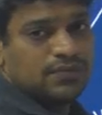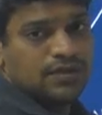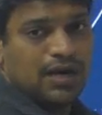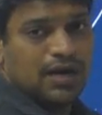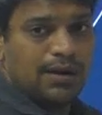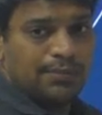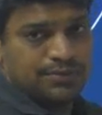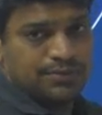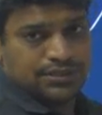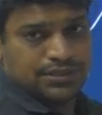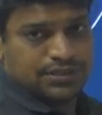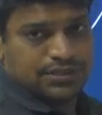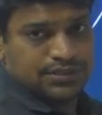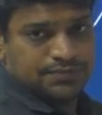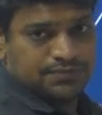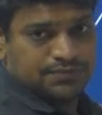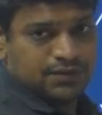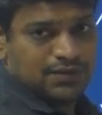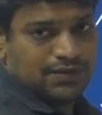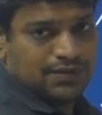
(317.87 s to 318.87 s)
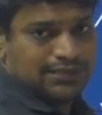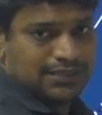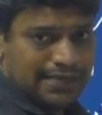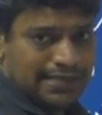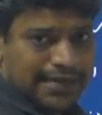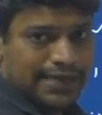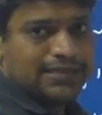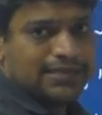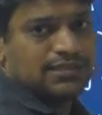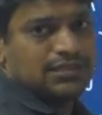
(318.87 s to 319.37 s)
opposite. Okay, the
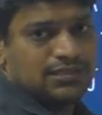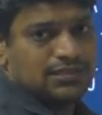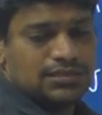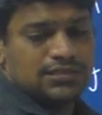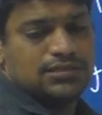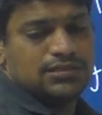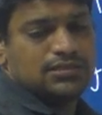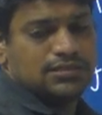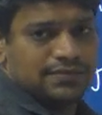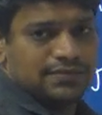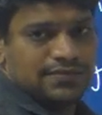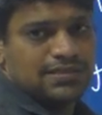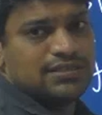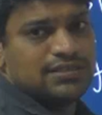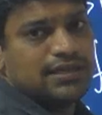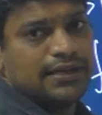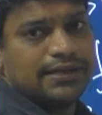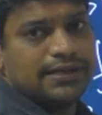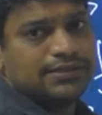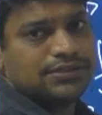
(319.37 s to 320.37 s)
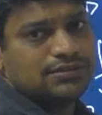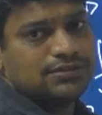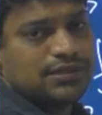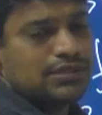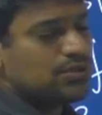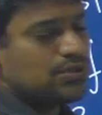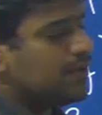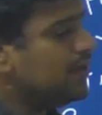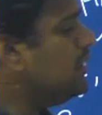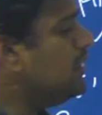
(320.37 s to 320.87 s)
direction is in reverse direction.
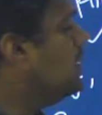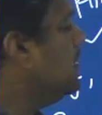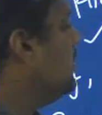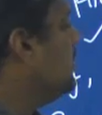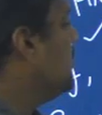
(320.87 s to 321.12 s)
That's why